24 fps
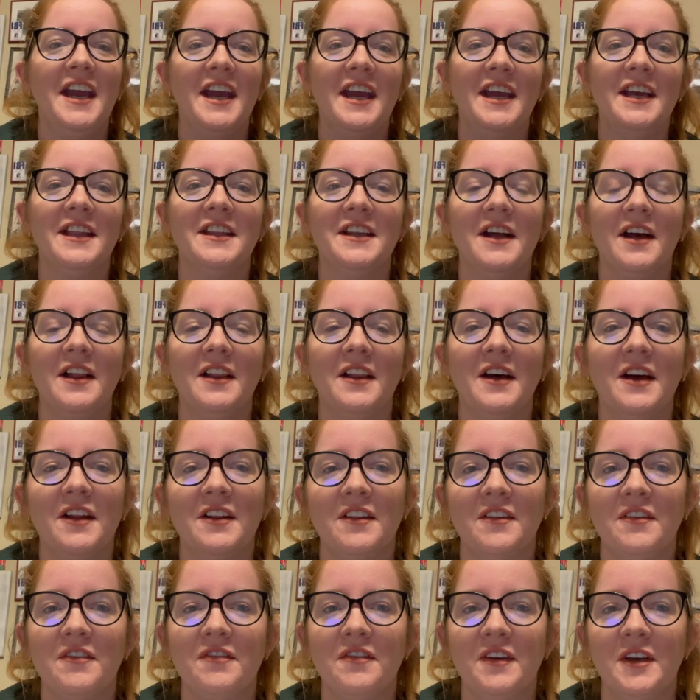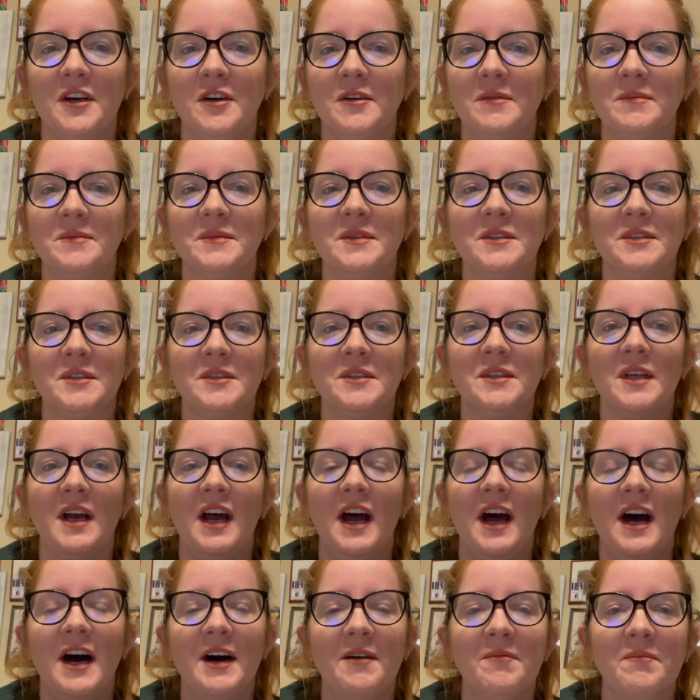in a lot of the films
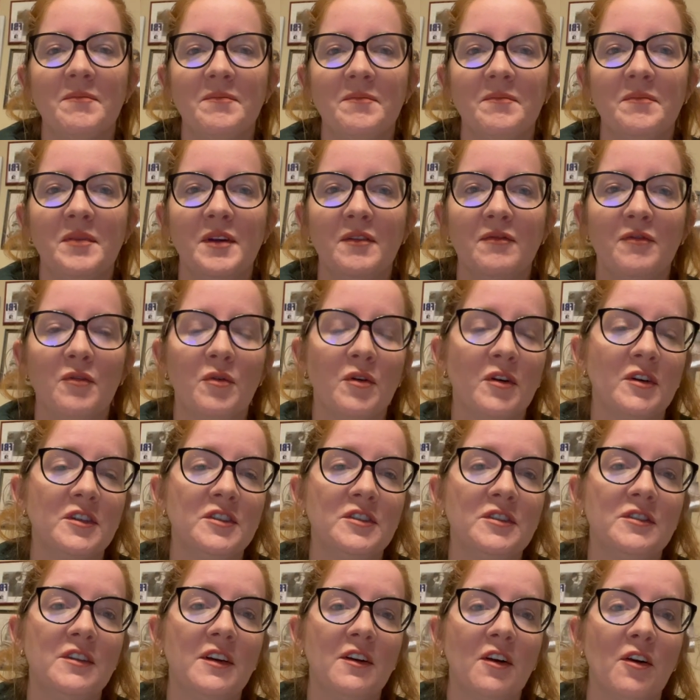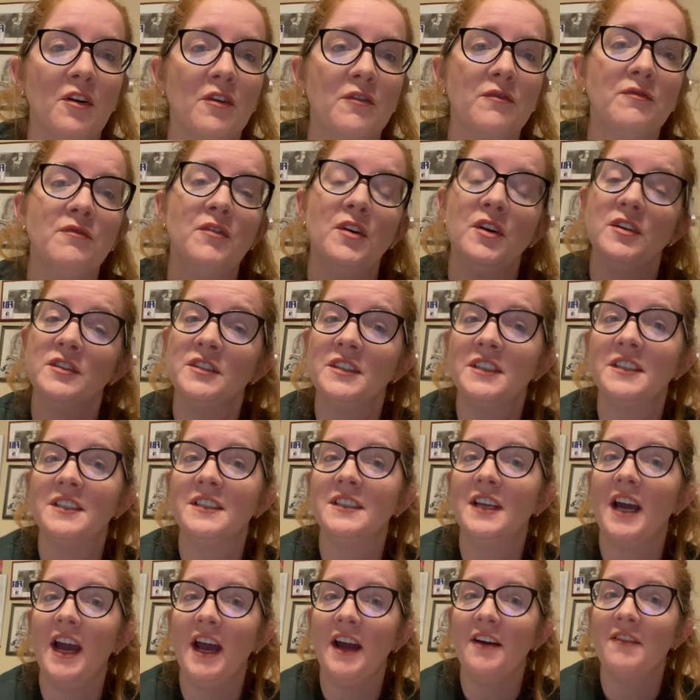um, before her
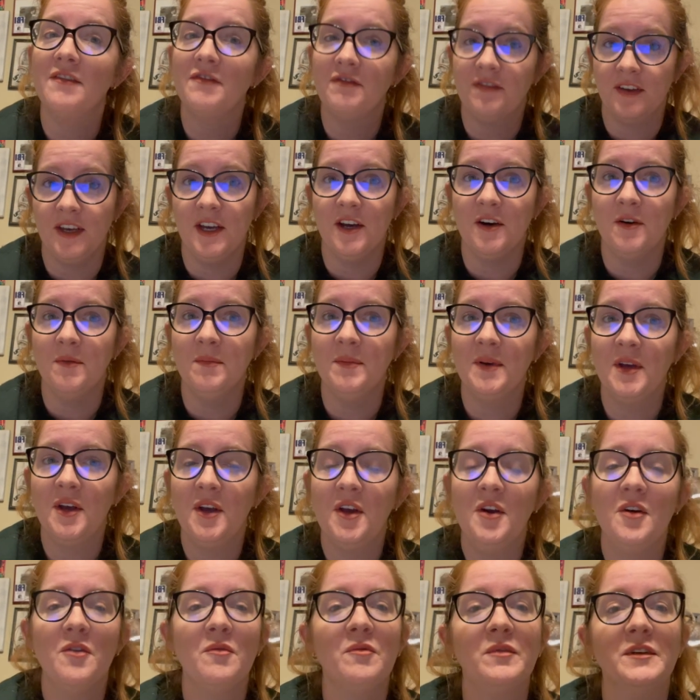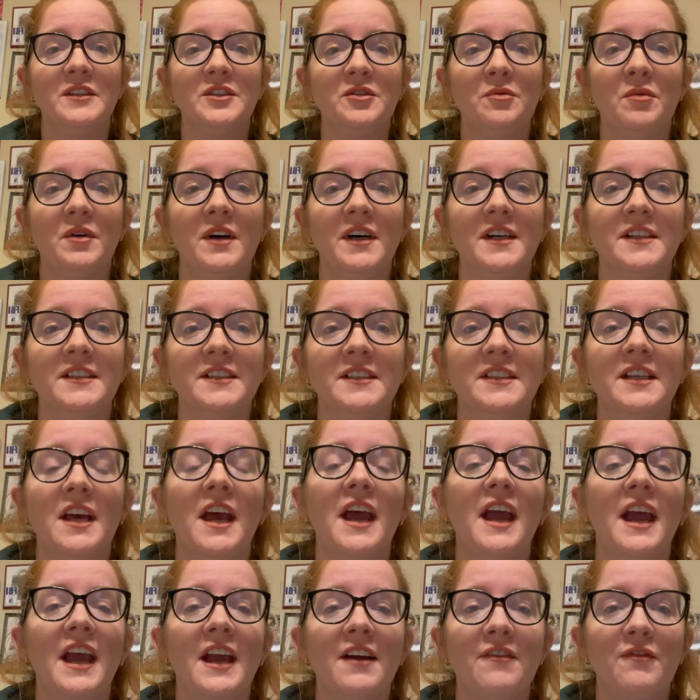first film, which was
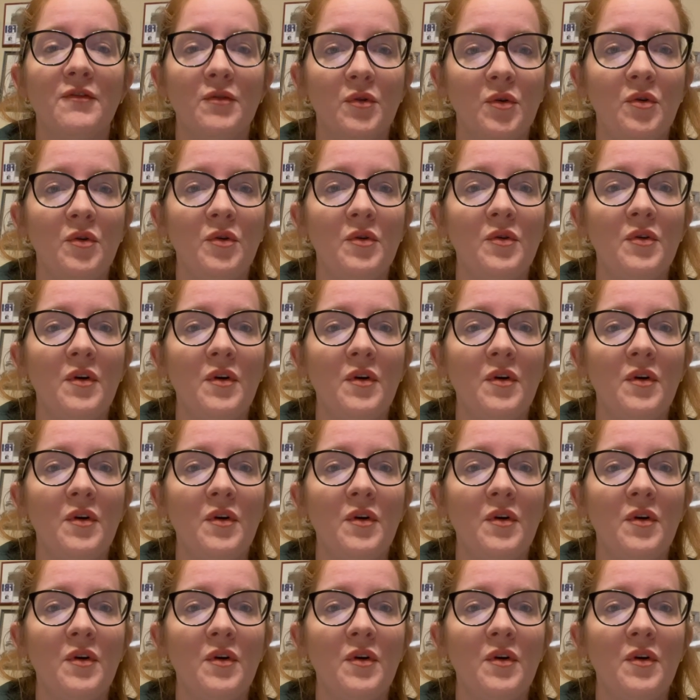A Fool